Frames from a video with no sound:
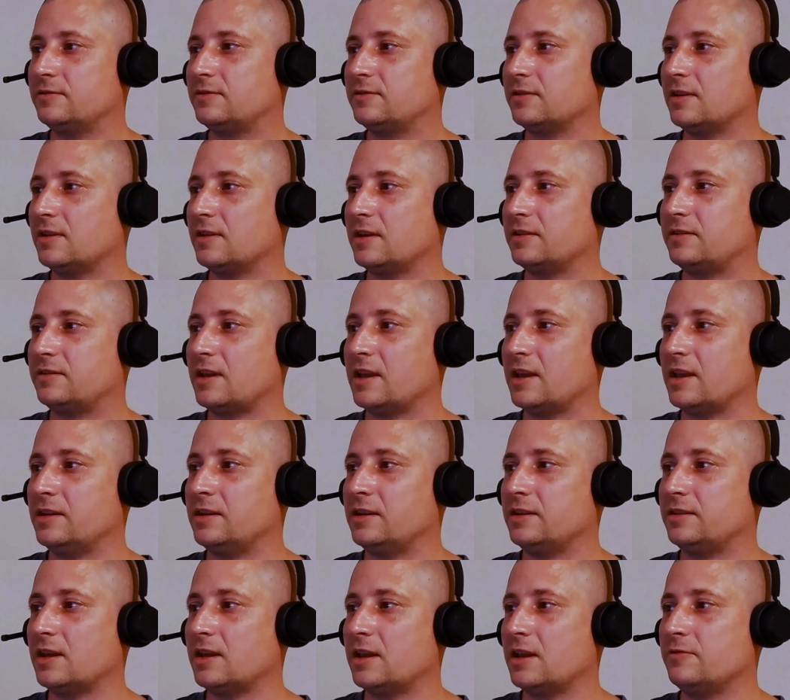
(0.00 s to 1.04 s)
the
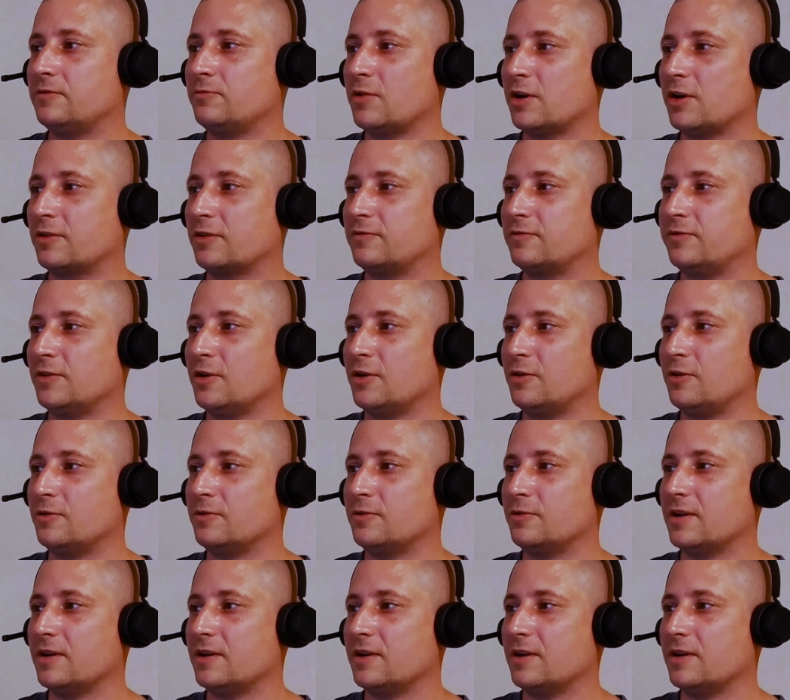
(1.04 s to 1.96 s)
end workflow